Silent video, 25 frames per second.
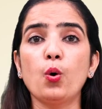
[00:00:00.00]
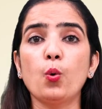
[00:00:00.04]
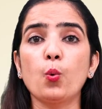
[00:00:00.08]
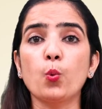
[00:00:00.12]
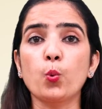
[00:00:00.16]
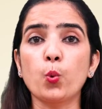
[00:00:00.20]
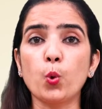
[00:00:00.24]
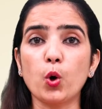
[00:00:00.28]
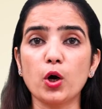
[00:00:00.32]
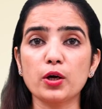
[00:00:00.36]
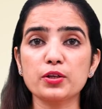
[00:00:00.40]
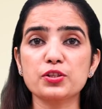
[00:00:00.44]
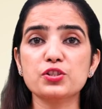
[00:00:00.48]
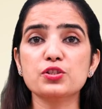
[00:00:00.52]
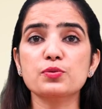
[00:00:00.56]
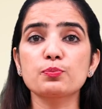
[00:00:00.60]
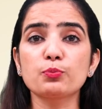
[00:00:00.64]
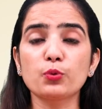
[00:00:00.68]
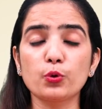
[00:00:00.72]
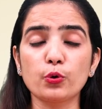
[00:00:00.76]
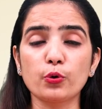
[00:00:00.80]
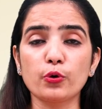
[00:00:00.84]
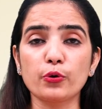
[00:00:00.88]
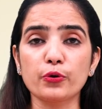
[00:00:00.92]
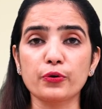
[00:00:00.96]
What's
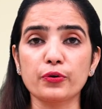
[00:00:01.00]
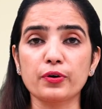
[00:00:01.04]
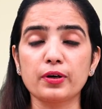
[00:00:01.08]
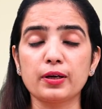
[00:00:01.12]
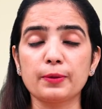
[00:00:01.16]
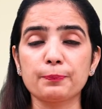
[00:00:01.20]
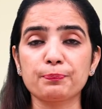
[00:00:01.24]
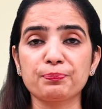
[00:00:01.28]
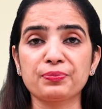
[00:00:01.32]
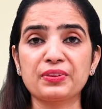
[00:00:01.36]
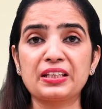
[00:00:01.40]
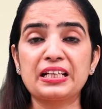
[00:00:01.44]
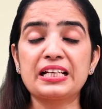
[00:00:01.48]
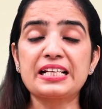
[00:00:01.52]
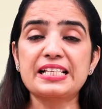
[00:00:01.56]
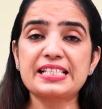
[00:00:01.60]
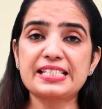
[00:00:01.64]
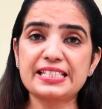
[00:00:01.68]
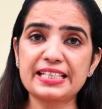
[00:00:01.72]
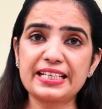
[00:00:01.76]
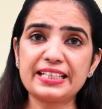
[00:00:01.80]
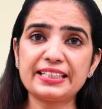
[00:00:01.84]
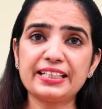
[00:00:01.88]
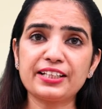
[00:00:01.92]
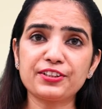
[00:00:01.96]
more,
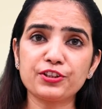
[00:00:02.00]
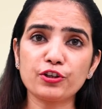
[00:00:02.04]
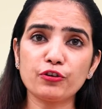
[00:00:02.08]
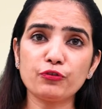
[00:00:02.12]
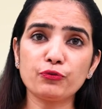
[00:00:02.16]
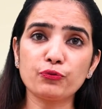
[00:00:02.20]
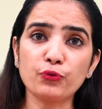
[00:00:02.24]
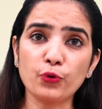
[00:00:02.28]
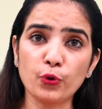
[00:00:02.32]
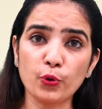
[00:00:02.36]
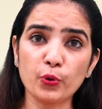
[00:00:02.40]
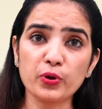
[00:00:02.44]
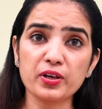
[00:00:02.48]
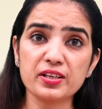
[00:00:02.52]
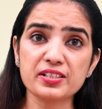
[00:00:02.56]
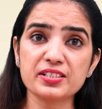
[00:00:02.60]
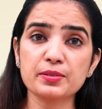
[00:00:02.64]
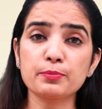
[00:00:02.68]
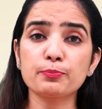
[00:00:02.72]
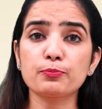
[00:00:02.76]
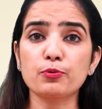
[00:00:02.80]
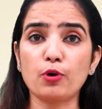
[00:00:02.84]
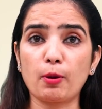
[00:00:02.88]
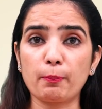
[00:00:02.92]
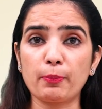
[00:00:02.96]
see that your phone is
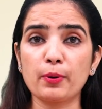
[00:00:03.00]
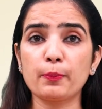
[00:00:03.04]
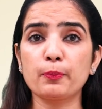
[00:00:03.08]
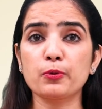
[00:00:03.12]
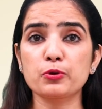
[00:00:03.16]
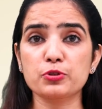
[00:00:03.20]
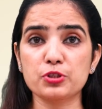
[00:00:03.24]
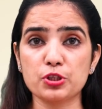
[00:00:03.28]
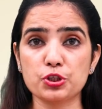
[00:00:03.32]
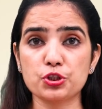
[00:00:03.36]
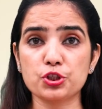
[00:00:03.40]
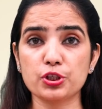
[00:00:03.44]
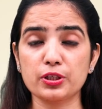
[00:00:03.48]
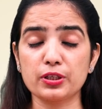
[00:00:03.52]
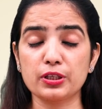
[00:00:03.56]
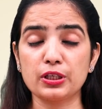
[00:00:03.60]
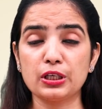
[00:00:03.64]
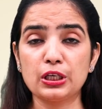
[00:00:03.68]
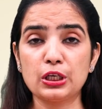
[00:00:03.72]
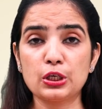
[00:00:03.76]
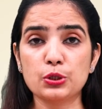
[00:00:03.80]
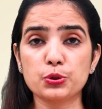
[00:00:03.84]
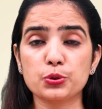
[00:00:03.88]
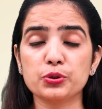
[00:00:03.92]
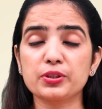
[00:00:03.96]
in proper
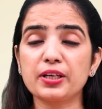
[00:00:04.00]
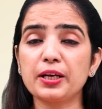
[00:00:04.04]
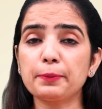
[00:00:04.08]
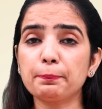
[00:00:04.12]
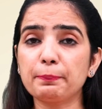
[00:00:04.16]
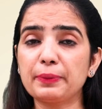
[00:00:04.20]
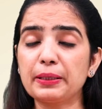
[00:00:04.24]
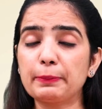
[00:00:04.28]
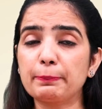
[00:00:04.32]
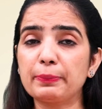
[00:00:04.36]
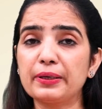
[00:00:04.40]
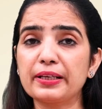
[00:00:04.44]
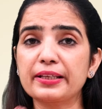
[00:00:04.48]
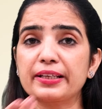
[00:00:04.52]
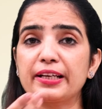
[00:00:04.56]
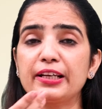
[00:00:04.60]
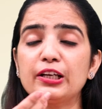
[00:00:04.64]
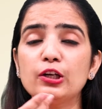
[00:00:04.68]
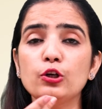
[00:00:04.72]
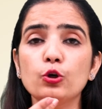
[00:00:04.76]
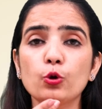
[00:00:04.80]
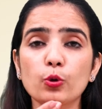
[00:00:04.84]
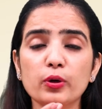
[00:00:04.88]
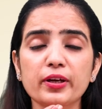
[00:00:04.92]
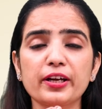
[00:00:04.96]
position so that people
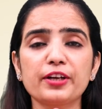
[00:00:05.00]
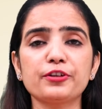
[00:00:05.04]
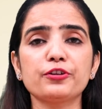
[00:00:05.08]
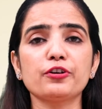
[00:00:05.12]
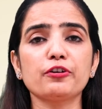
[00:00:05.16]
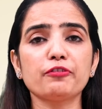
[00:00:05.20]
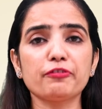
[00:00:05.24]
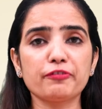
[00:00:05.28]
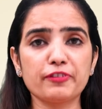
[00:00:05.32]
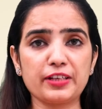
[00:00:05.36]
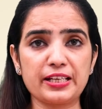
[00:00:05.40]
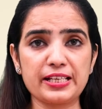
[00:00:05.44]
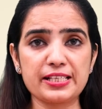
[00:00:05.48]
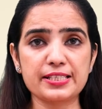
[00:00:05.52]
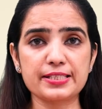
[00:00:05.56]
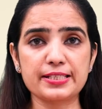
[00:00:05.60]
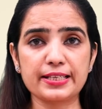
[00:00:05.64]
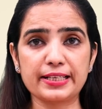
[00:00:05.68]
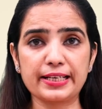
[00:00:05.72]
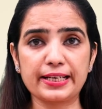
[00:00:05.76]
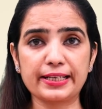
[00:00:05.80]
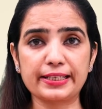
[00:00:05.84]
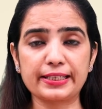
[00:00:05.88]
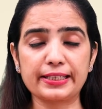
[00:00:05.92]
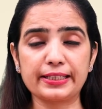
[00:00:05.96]
can look at your face
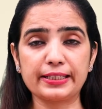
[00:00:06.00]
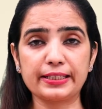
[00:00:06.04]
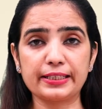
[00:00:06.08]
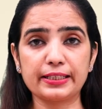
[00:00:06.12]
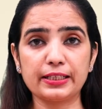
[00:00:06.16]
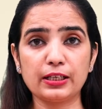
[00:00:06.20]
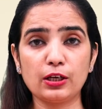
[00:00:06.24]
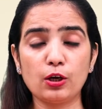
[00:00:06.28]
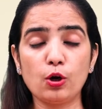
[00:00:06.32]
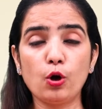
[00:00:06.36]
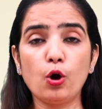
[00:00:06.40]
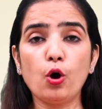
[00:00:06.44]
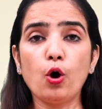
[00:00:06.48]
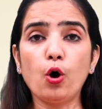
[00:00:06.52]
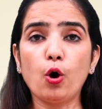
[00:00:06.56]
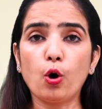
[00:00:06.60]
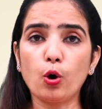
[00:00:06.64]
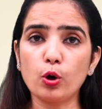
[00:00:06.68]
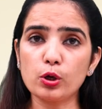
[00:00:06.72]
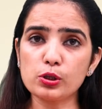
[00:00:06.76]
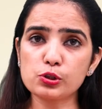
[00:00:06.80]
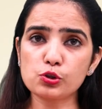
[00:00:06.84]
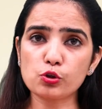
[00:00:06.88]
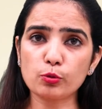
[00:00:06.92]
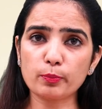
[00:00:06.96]
directly.
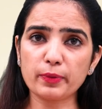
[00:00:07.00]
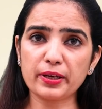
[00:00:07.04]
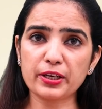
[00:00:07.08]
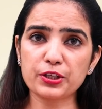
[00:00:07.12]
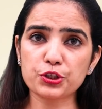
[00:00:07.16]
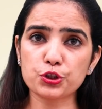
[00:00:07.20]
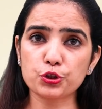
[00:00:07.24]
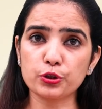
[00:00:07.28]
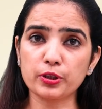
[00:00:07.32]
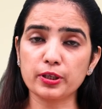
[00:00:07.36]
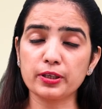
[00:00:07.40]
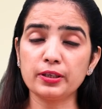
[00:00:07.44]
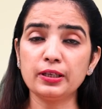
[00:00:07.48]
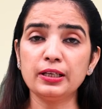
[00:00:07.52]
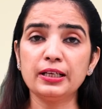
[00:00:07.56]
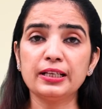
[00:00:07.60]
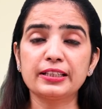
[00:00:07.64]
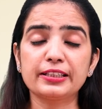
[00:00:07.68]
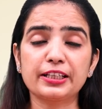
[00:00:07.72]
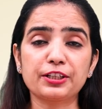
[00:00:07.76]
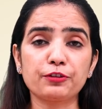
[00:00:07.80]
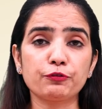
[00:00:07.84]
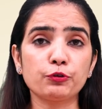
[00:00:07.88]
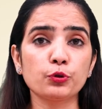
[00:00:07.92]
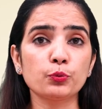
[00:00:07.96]
Also make sure
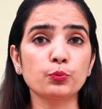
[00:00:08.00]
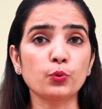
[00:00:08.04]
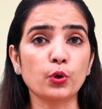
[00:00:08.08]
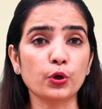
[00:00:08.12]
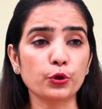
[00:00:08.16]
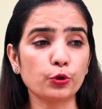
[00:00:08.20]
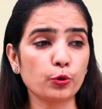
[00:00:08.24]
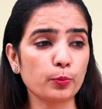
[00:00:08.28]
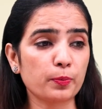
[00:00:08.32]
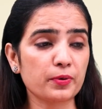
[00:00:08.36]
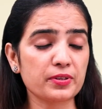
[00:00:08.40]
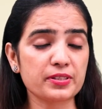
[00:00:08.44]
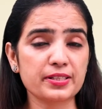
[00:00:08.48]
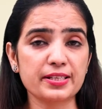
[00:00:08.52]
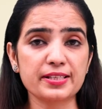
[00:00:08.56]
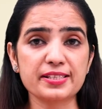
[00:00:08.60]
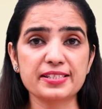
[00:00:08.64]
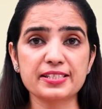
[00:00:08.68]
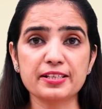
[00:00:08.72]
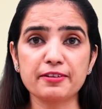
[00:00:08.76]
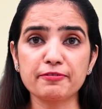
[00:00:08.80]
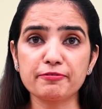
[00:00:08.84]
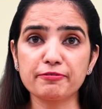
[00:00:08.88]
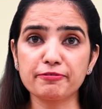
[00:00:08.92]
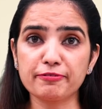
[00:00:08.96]
that if you want to present
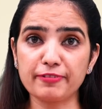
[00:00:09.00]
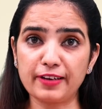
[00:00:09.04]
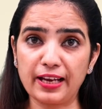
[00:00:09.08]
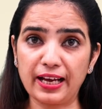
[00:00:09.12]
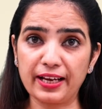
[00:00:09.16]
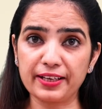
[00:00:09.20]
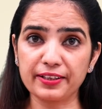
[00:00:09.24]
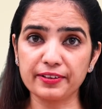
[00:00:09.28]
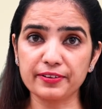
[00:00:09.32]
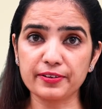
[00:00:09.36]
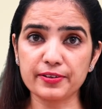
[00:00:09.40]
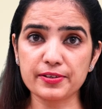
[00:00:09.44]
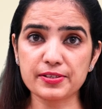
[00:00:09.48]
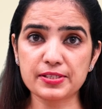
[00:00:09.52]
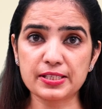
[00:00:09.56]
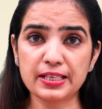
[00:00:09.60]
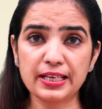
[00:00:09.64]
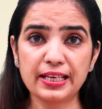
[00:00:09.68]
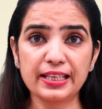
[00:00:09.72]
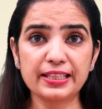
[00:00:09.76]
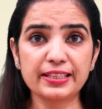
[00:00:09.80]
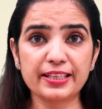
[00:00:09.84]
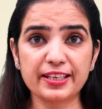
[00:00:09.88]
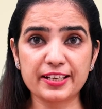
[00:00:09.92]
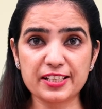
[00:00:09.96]
some flyers,
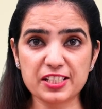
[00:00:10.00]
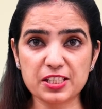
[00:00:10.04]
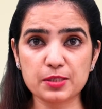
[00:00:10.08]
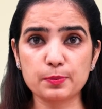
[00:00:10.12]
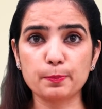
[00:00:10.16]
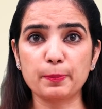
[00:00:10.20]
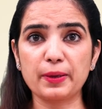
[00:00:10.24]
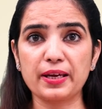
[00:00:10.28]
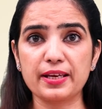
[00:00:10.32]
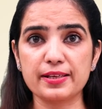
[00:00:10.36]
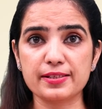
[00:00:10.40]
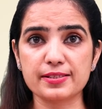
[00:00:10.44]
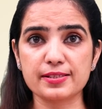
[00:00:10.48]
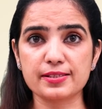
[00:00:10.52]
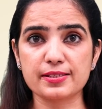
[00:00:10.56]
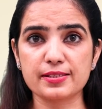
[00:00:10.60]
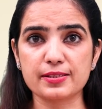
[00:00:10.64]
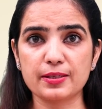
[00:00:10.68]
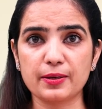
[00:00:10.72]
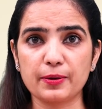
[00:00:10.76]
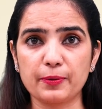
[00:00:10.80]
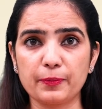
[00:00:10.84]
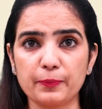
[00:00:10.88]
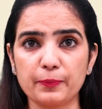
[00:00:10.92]
there is space.